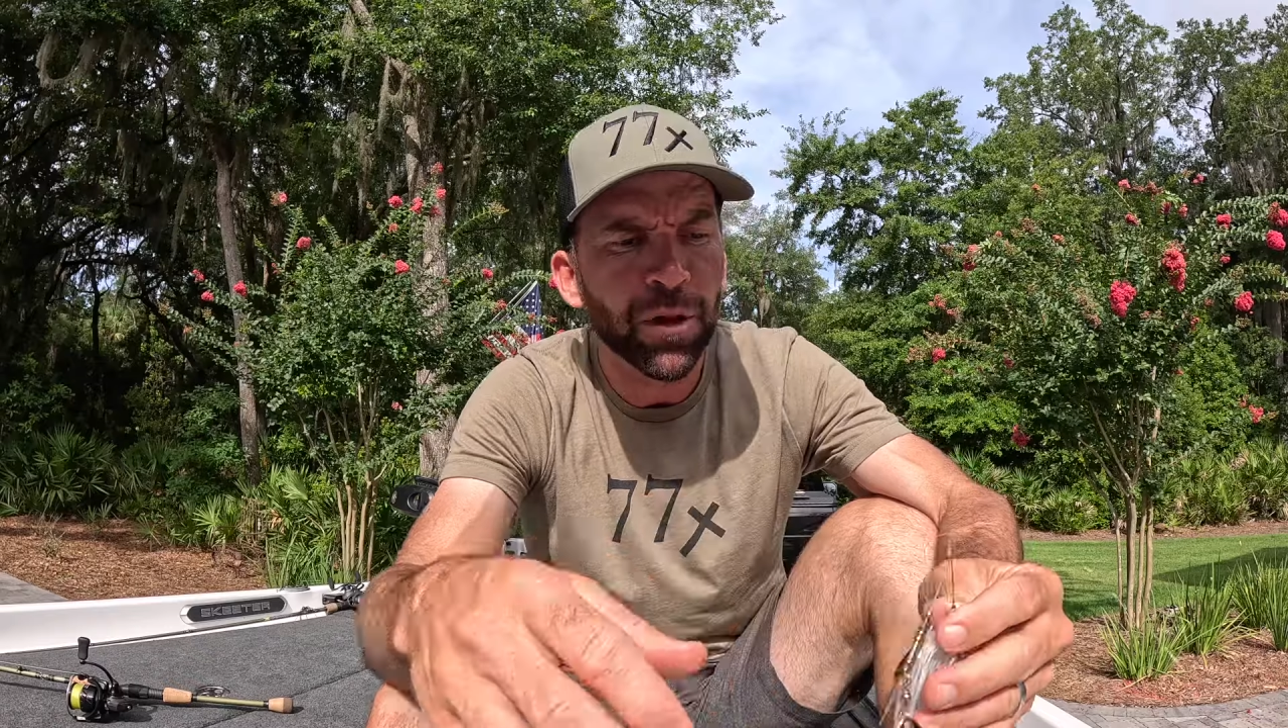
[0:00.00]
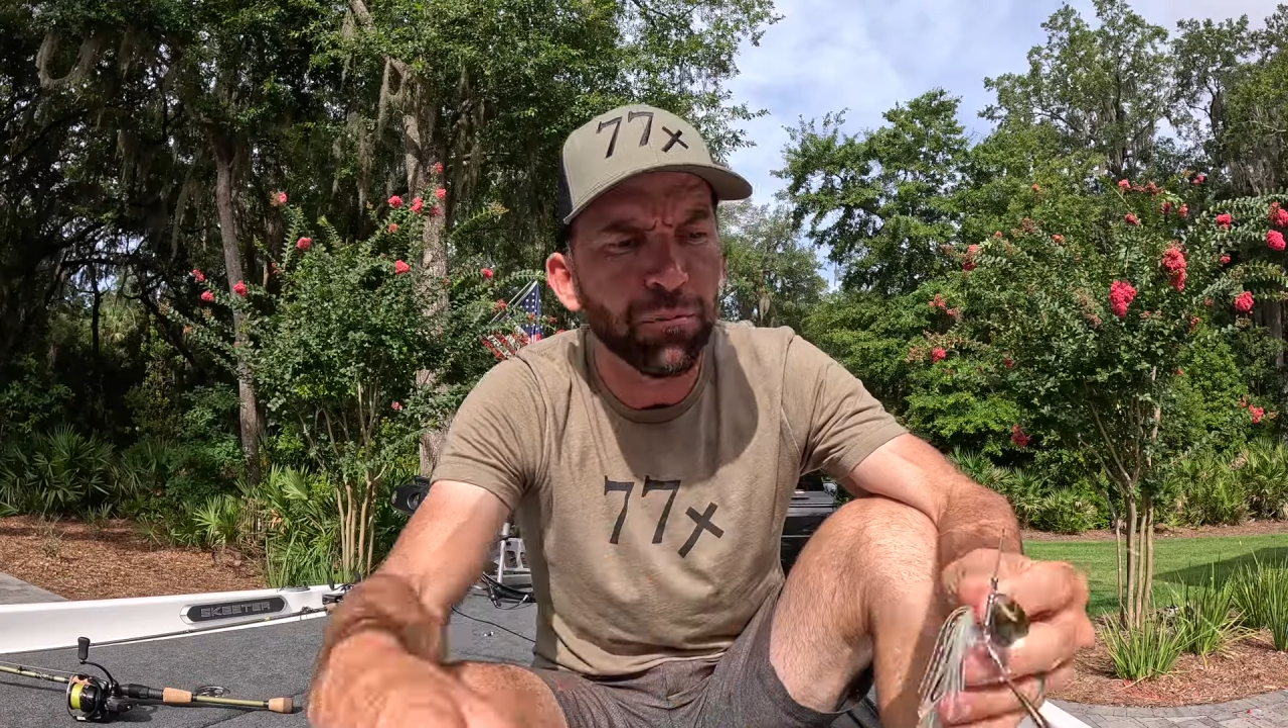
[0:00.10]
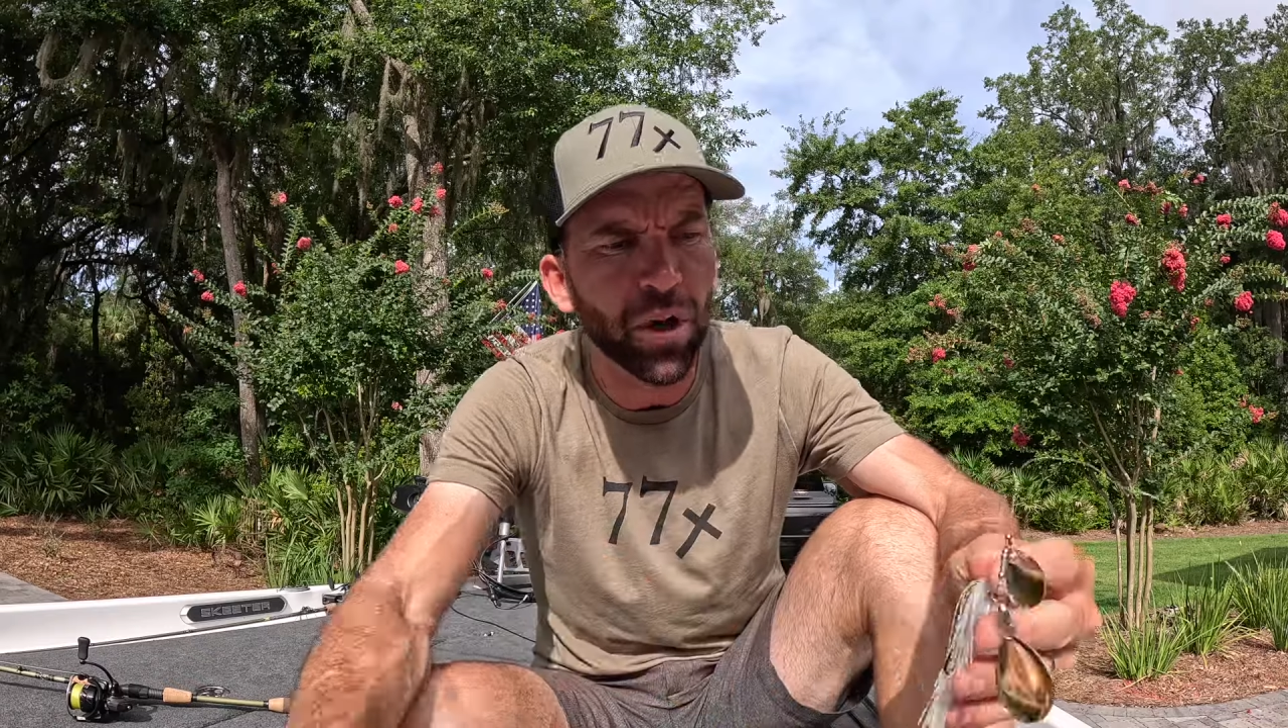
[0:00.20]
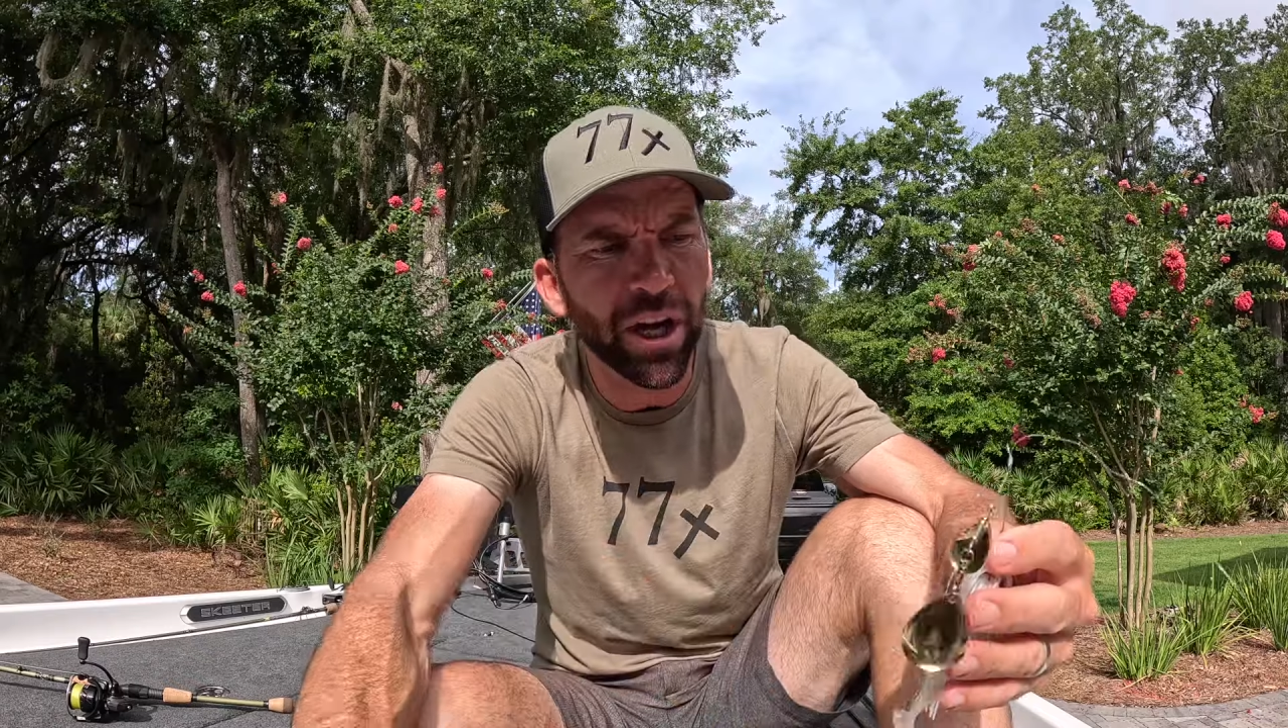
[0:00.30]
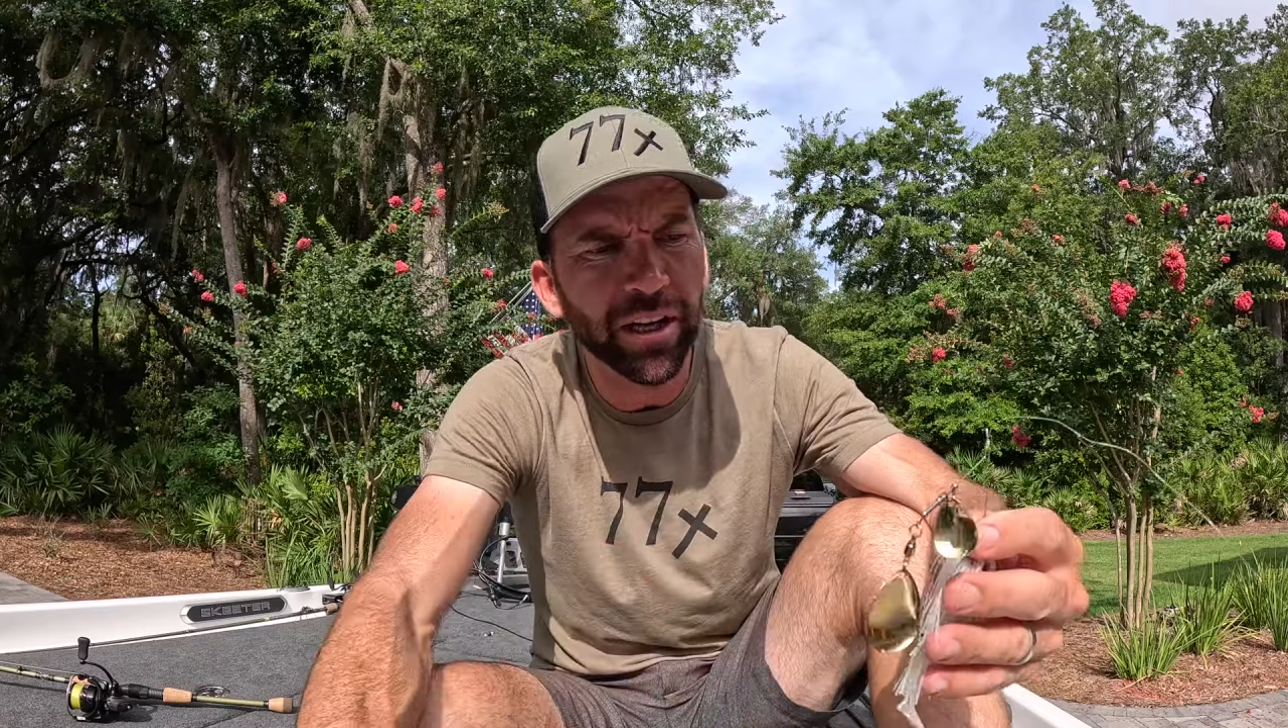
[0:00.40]

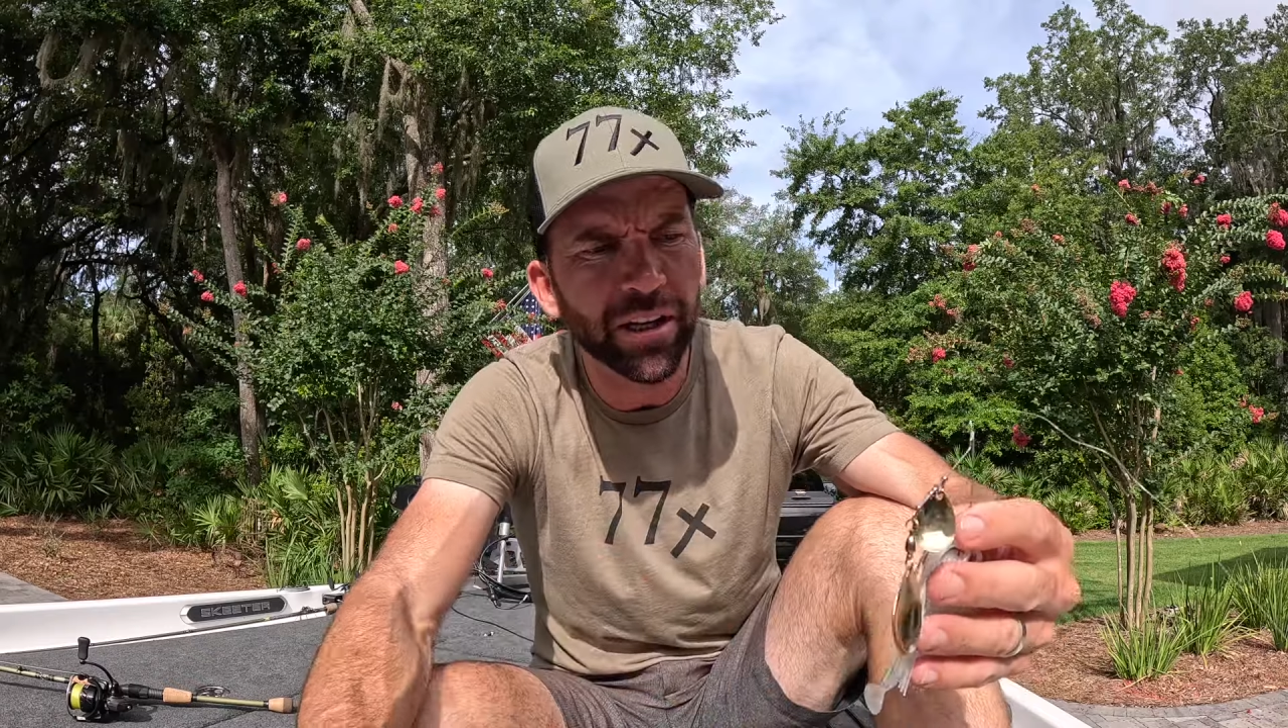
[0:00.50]
but